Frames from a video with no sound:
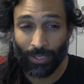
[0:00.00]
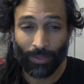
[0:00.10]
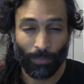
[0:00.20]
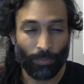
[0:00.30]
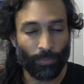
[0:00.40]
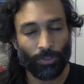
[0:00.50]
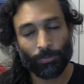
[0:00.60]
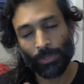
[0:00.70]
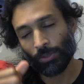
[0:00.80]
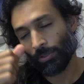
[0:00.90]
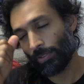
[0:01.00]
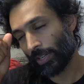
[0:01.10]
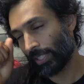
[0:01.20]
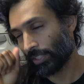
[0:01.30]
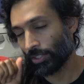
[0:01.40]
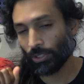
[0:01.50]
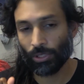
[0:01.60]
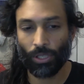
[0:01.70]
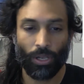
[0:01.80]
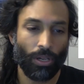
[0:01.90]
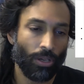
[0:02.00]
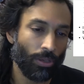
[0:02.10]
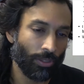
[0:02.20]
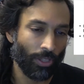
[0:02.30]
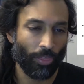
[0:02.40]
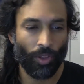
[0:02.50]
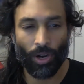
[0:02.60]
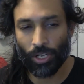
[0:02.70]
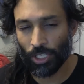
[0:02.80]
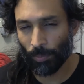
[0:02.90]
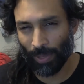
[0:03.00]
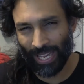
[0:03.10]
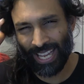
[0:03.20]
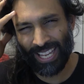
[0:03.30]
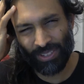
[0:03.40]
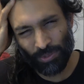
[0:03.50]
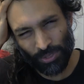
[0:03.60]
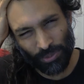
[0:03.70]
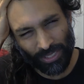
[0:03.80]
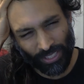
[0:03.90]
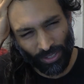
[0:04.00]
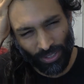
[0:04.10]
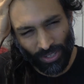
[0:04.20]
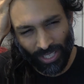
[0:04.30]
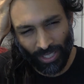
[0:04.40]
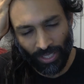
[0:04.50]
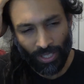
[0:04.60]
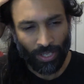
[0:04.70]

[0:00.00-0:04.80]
my movements were very slow and lethargic, my head was really hurting,